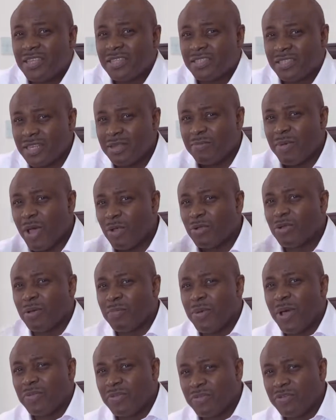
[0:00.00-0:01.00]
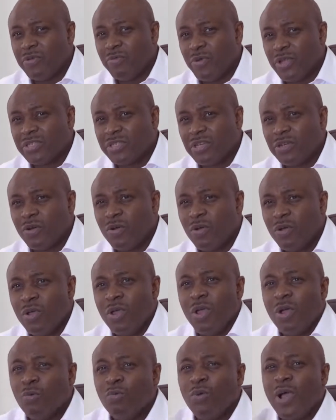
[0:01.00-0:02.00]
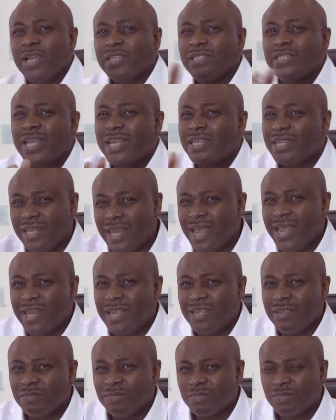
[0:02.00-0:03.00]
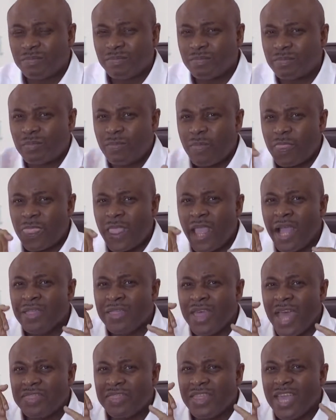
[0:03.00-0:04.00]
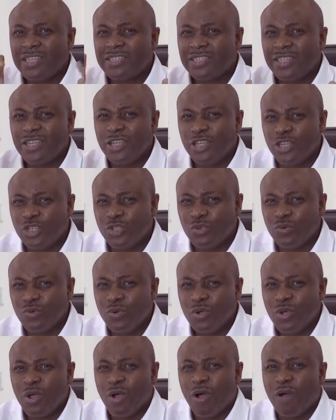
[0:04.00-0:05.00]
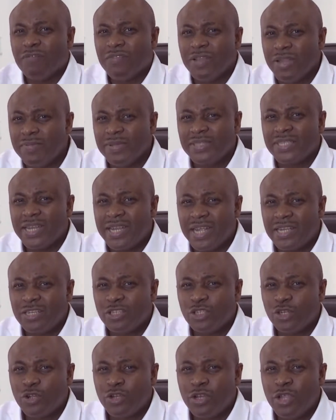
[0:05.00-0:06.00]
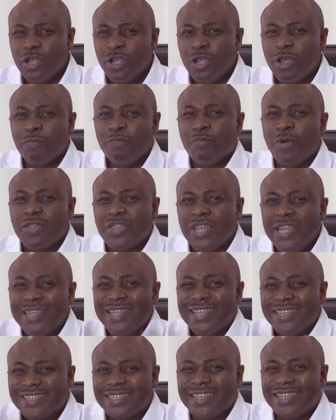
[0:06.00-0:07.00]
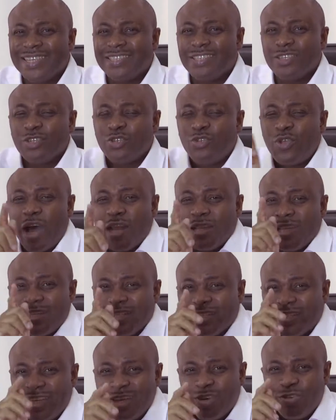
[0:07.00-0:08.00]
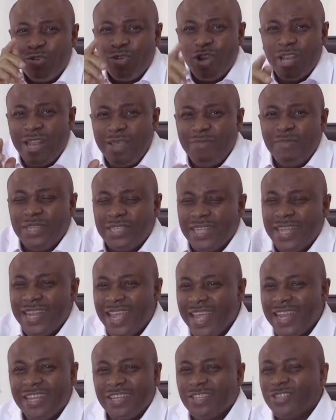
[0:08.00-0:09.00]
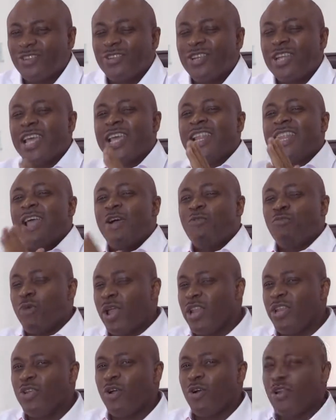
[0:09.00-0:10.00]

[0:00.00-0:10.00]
this in about 3 weeks ago, where I said clearly that there is the issue of limited edition, but in this case, you are the single limited edition. Now, when you